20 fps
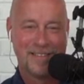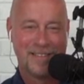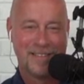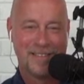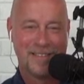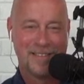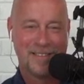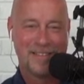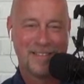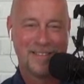
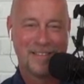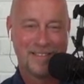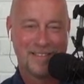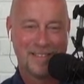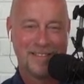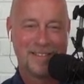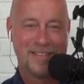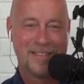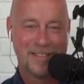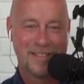
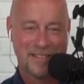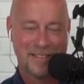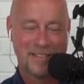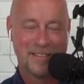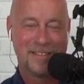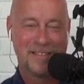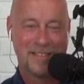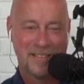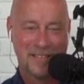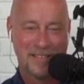
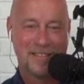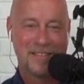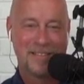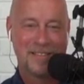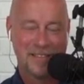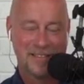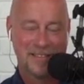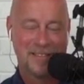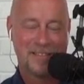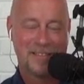
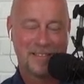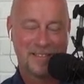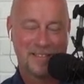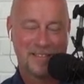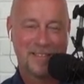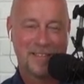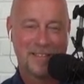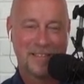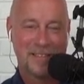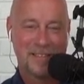
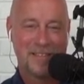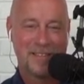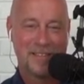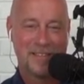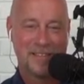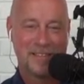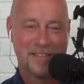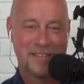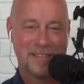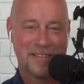
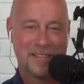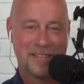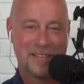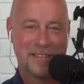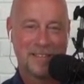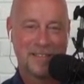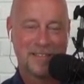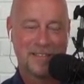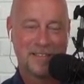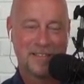
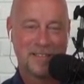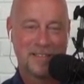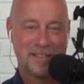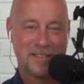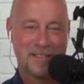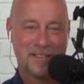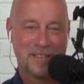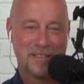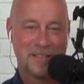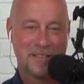
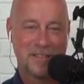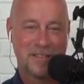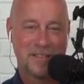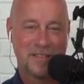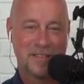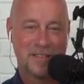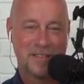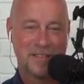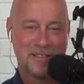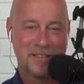
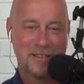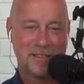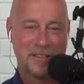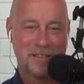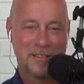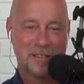No words are spoken by the person on screen.